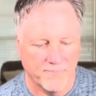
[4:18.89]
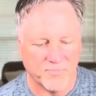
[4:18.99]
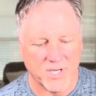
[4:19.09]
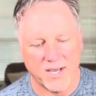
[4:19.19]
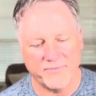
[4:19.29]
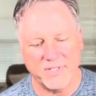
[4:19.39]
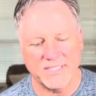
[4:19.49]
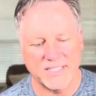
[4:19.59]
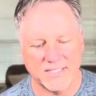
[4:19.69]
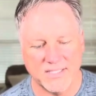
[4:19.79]
Coffee,
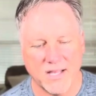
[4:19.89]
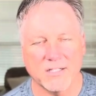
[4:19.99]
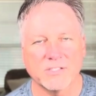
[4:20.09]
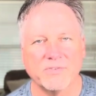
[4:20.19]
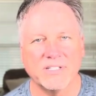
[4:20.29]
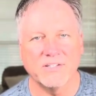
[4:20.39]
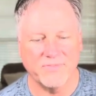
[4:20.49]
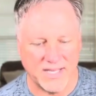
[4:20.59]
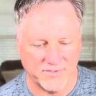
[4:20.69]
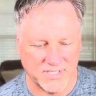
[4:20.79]

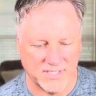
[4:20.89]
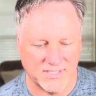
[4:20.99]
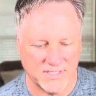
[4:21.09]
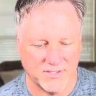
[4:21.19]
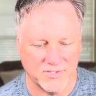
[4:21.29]
$6.55 there.